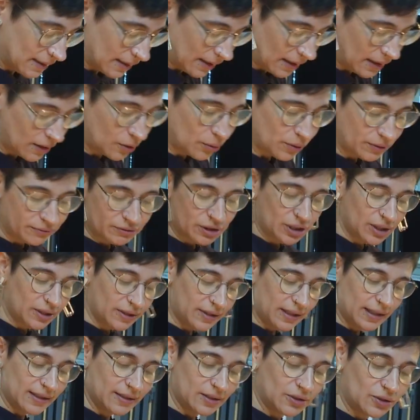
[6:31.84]
I could have
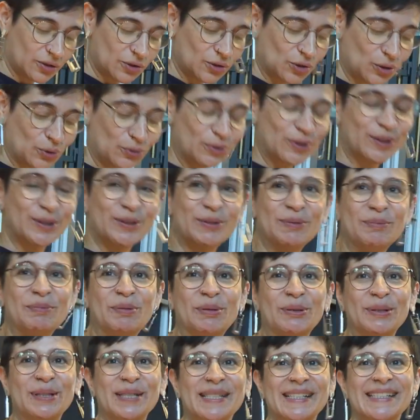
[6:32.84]
cheated and just chosen two
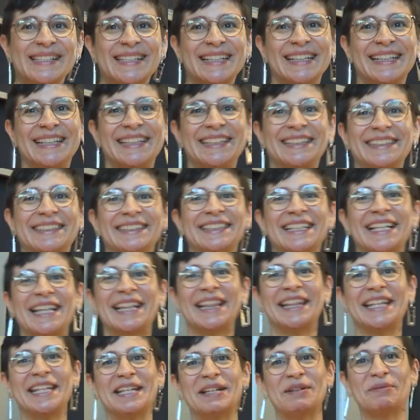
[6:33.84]
points in,
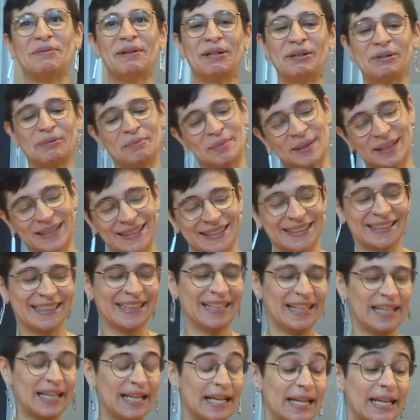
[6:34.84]
in the equator. But,
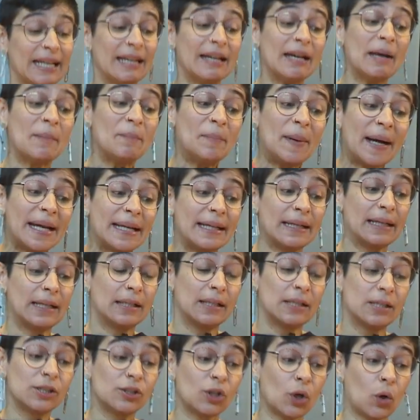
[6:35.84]
but
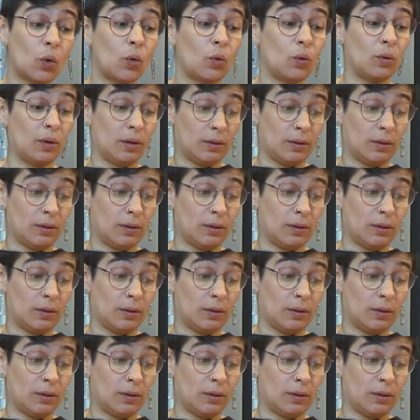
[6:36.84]
so